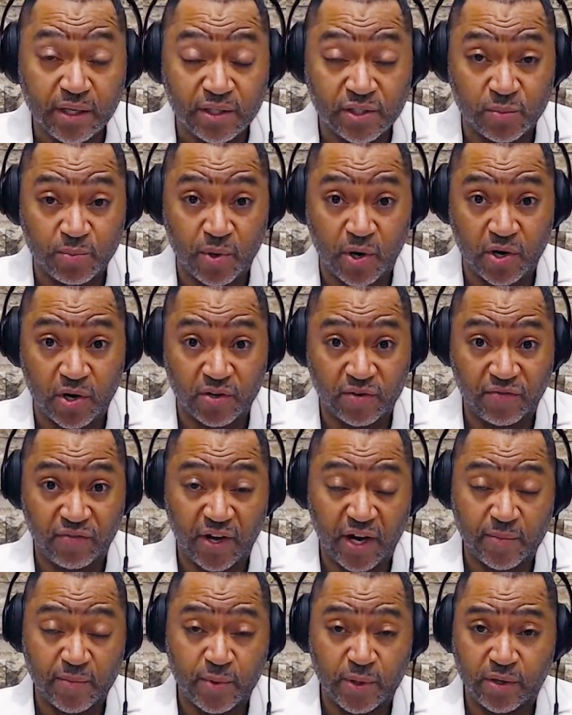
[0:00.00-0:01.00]
It's a part of the
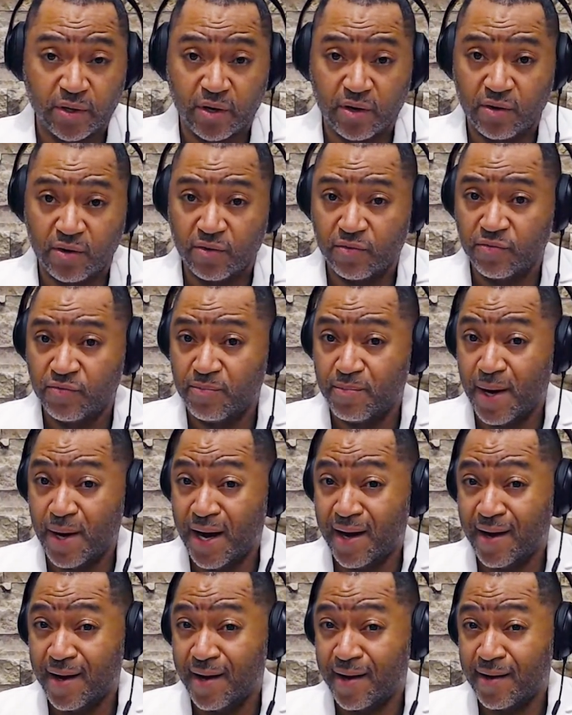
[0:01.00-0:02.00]
fabric of
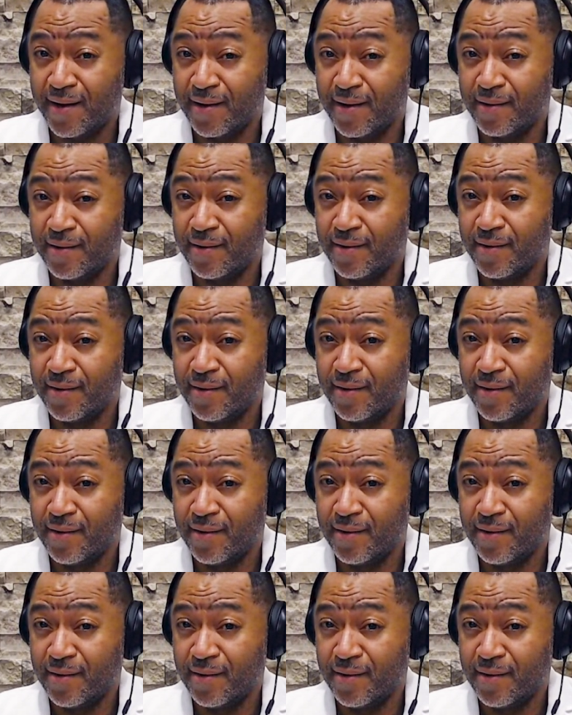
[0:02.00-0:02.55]
my